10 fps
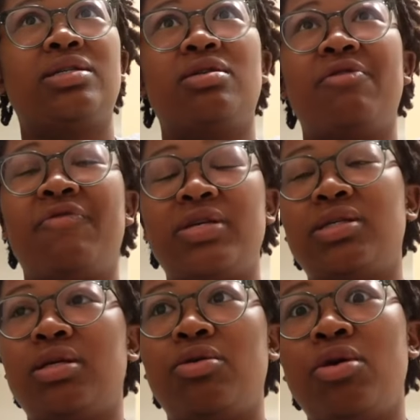going to
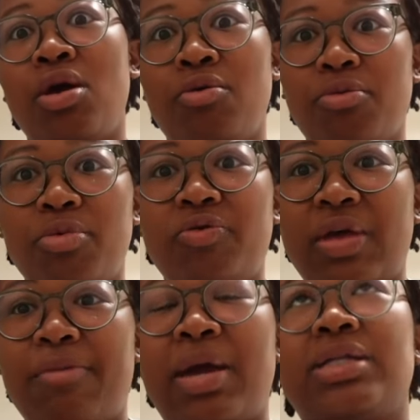physically remove
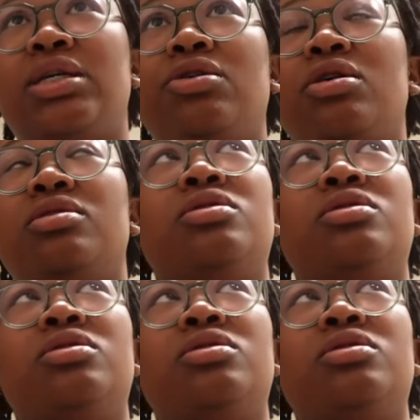that bacteria.